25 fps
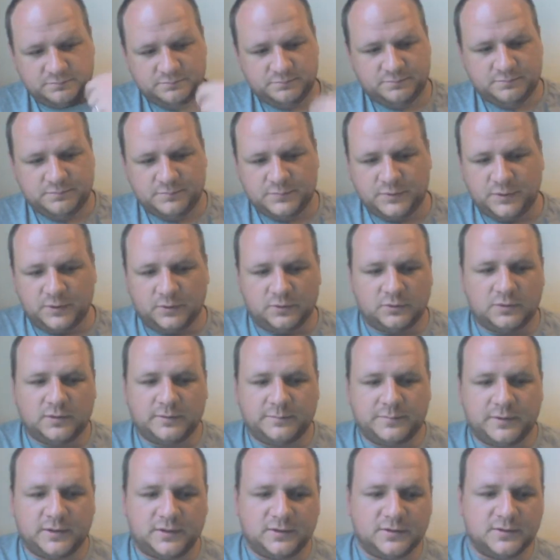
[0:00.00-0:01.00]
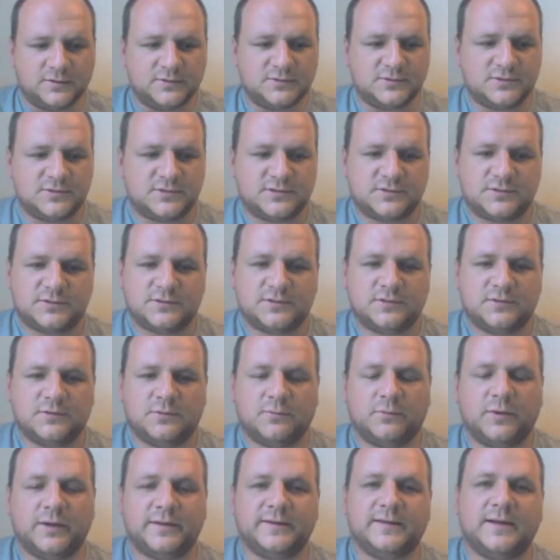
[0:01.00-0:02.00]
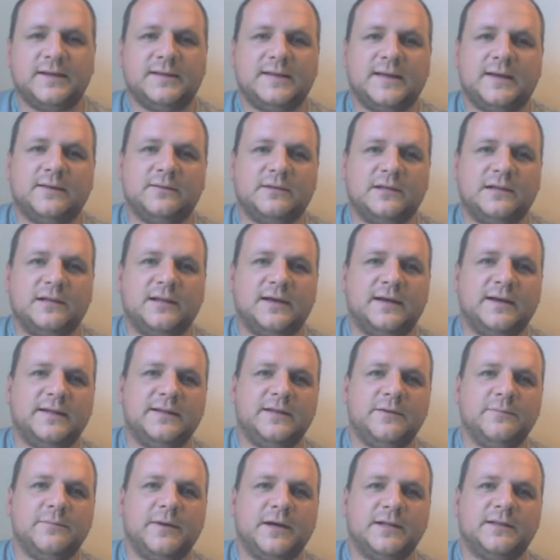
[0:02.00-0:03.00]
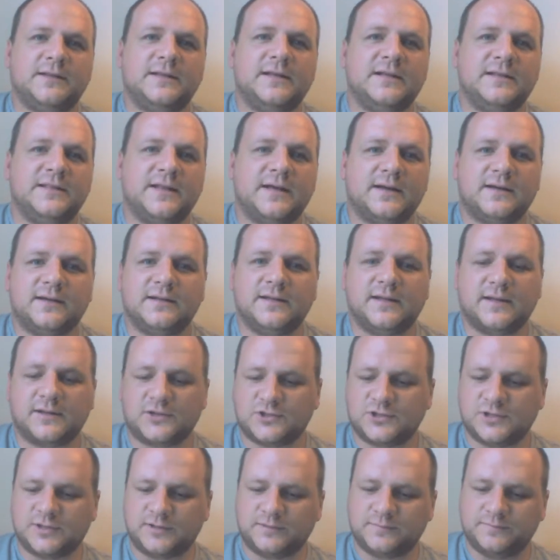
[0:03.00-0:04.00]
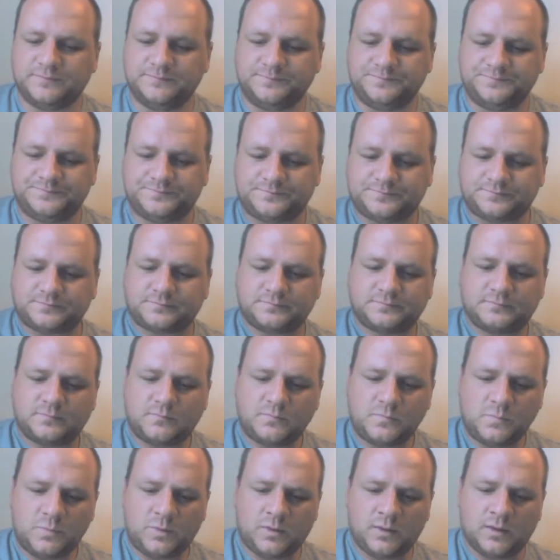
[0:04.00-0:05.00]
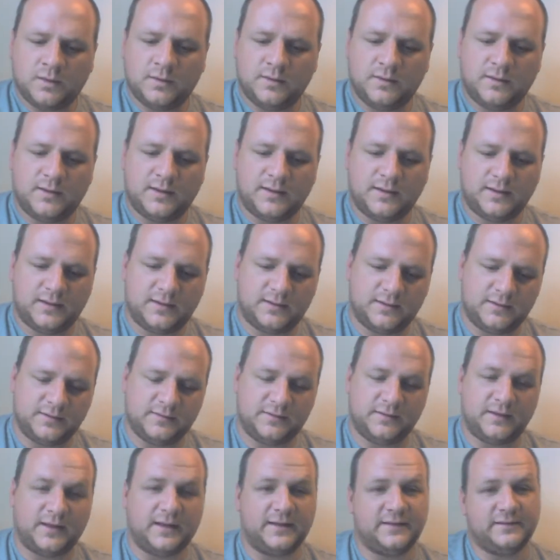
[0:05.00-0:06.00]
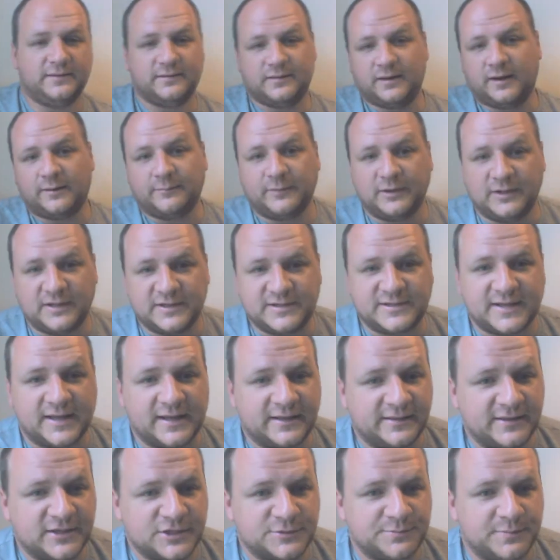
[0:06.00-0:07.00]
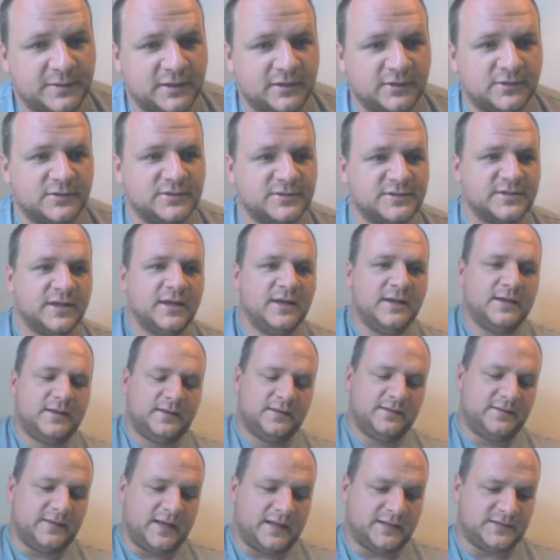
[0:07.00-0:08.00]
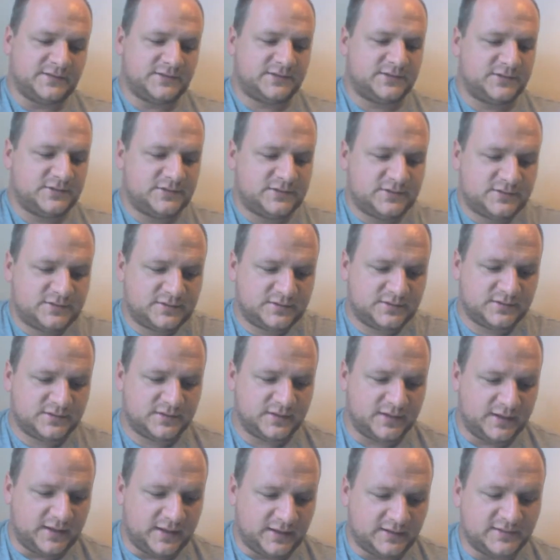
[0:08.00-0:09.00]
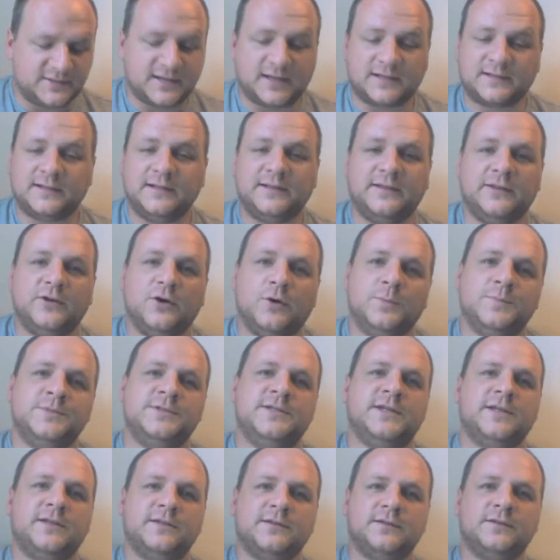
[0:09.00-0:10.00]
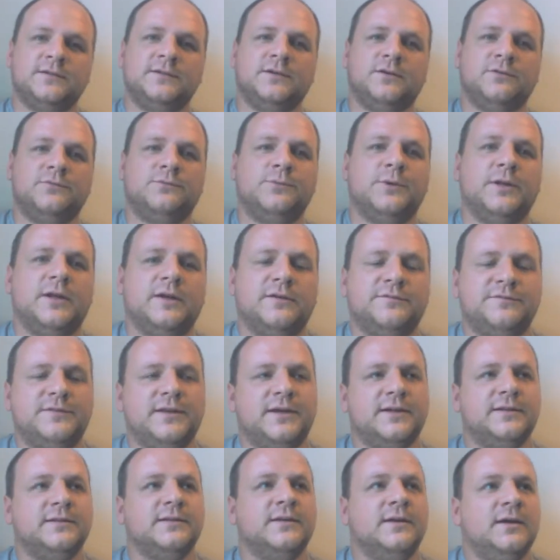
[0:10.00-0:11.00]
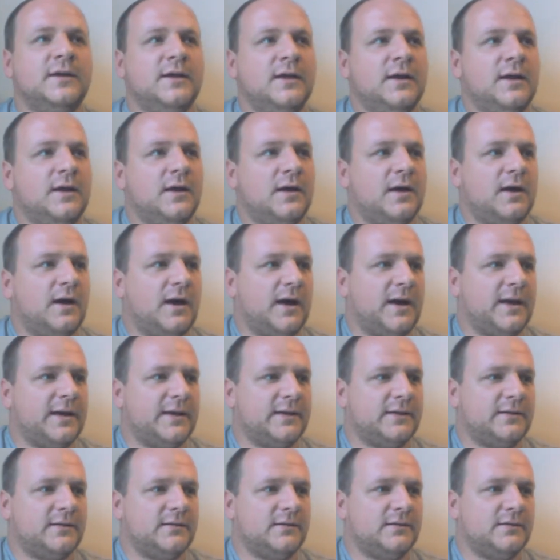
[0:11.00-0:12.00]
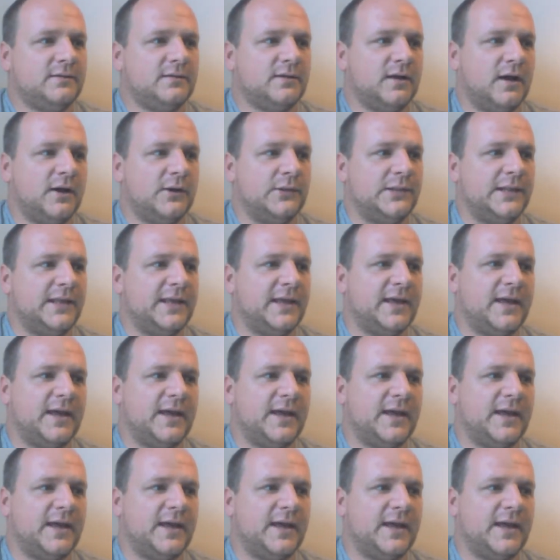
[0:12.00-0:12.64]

purely because one day down the line you might need that connection. And I'm only saying this because that's exactly the opposite of what I've done. I only